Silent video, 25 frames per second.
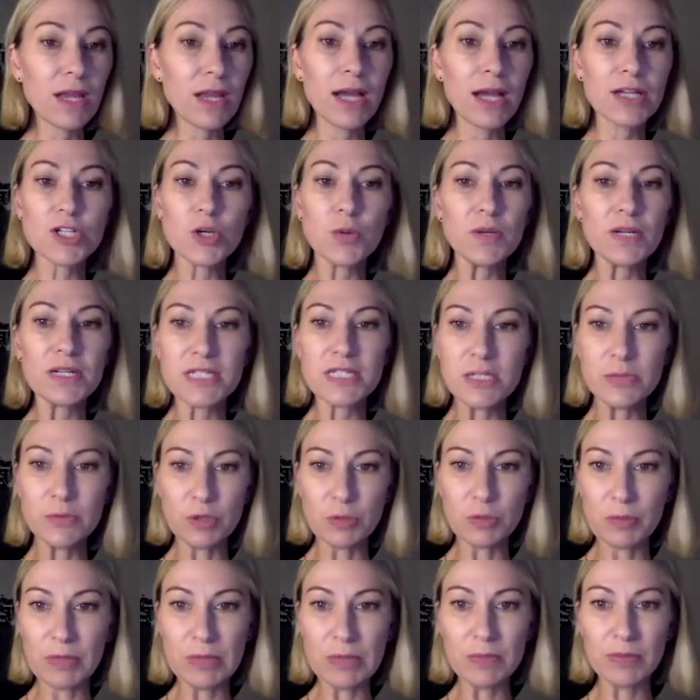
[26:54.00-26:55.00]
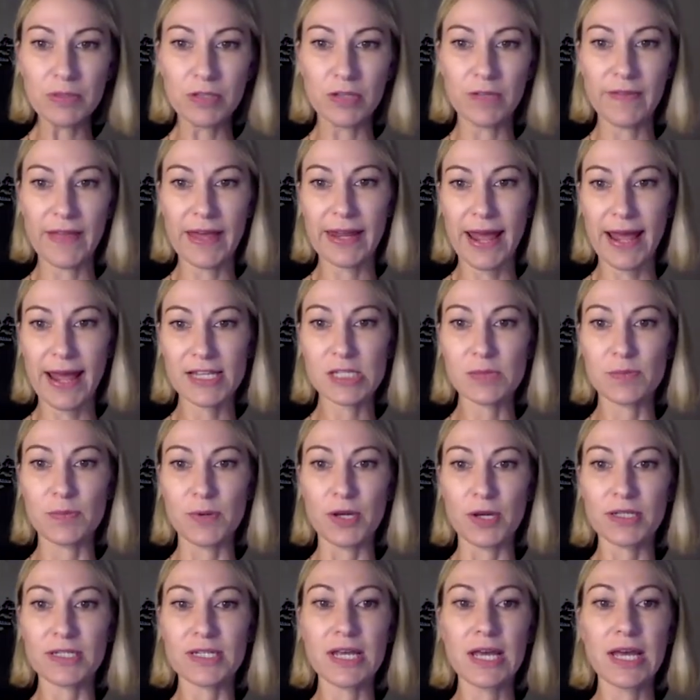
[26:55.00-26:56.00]
I don't want to deal with people on that
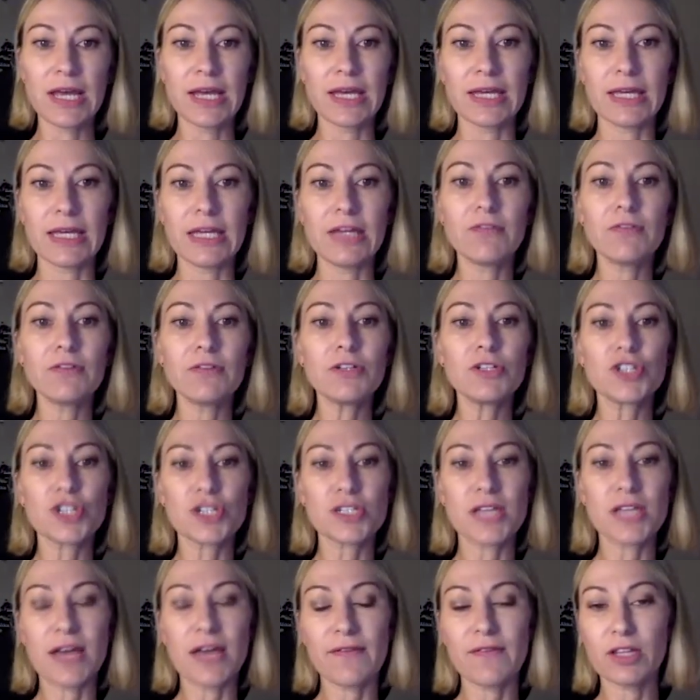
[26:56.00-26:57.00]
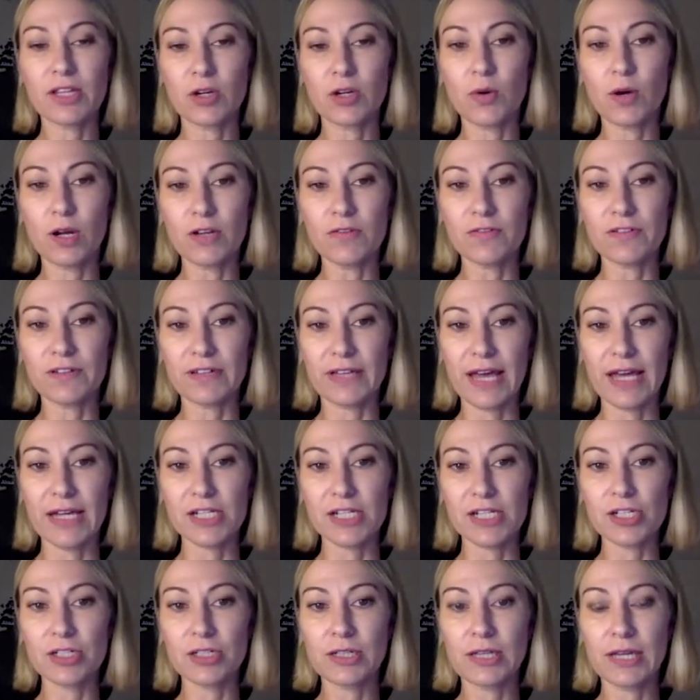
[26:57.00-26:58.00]
aspect. Even just having the
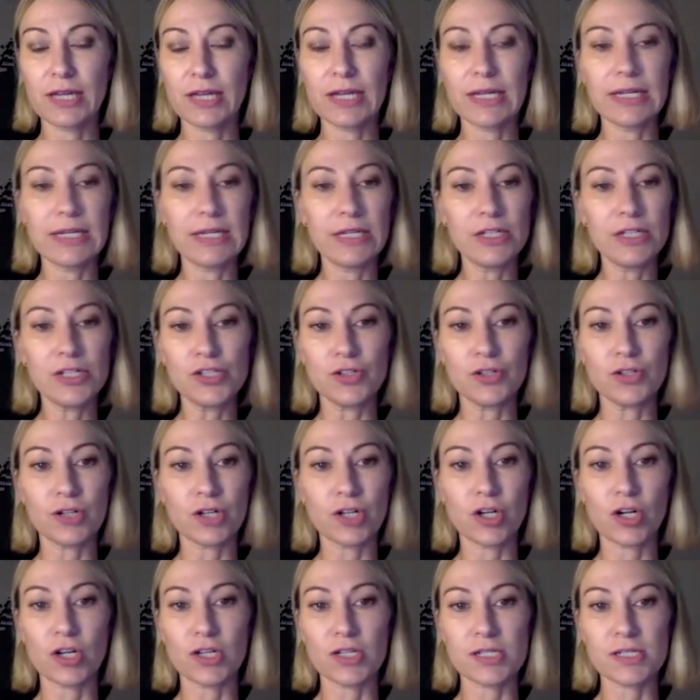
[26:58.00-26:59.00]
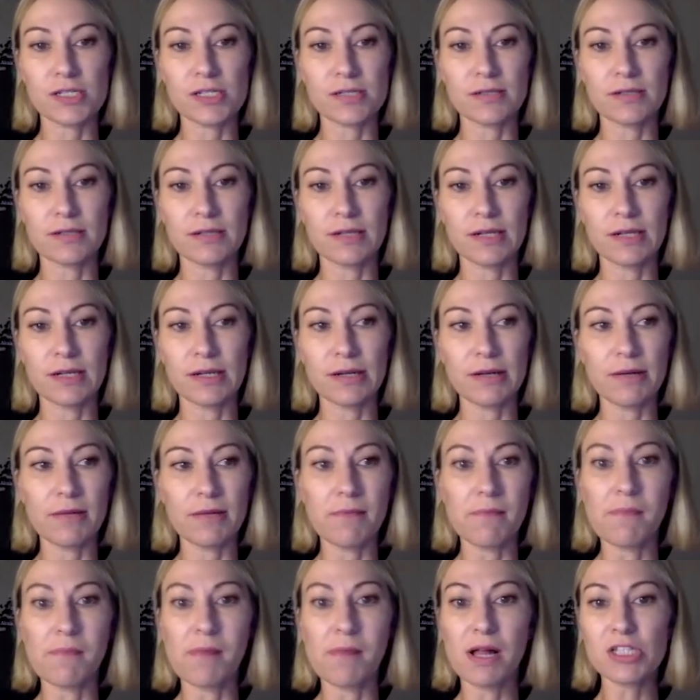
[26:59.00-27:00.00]
qualification can lead you across uh,
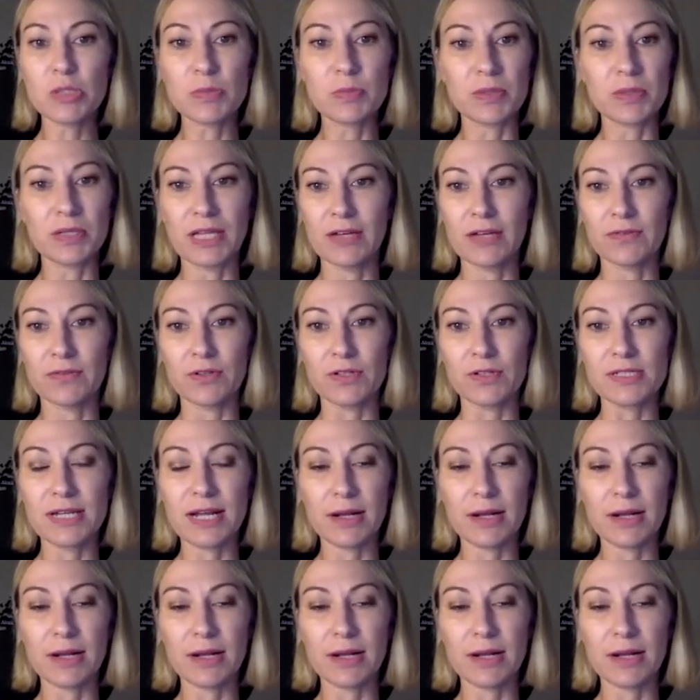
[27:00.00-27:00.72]
multiple levels.